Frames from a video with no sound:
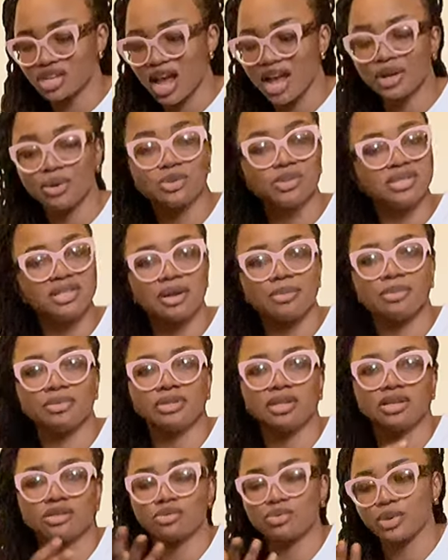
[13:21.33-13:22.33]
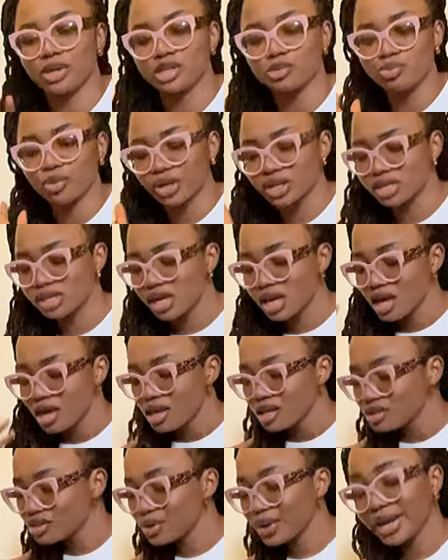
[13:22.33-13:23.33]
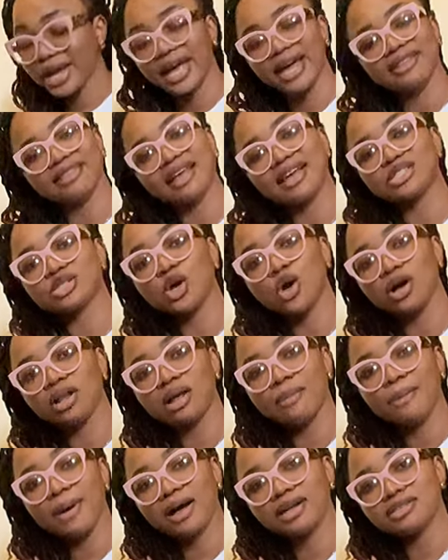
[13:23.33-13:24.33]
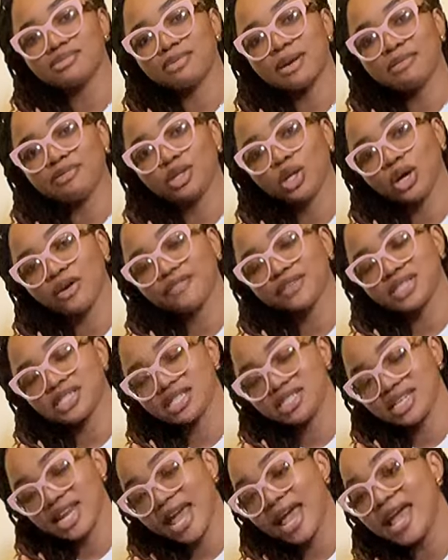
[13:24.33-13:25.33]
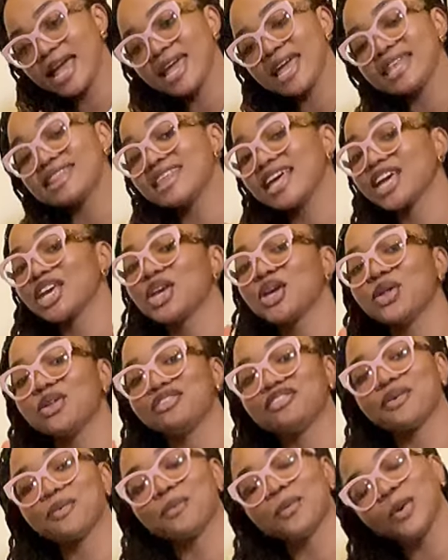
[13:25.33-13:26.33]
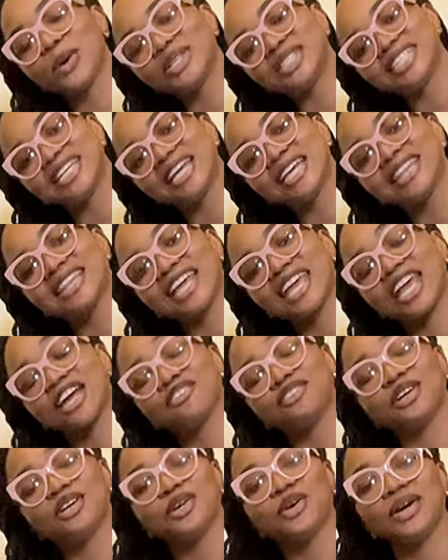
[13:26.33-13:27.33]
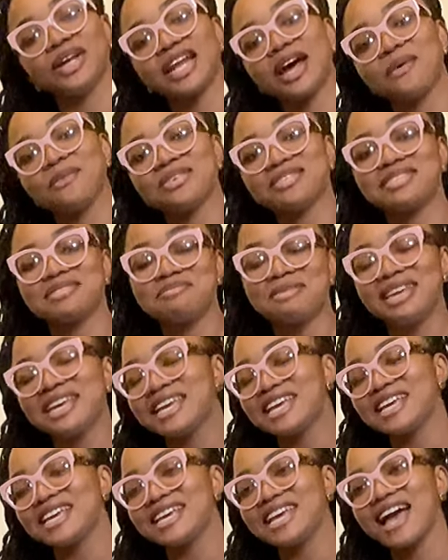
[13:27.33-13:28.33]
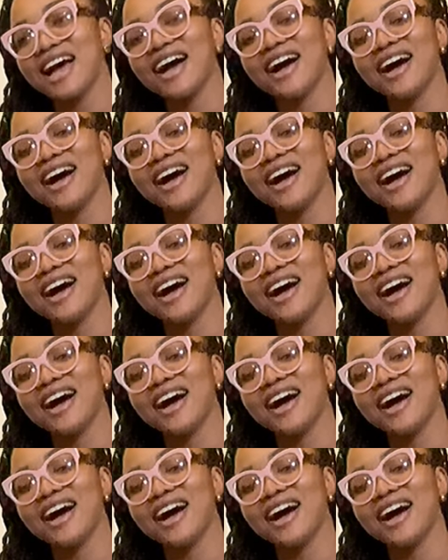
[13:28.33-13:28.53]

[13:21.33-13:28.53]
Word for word: You see them in Tesco Express. So yeah, that's all about my vlog for today. Thank you all for watching. Thank you all for going out with me.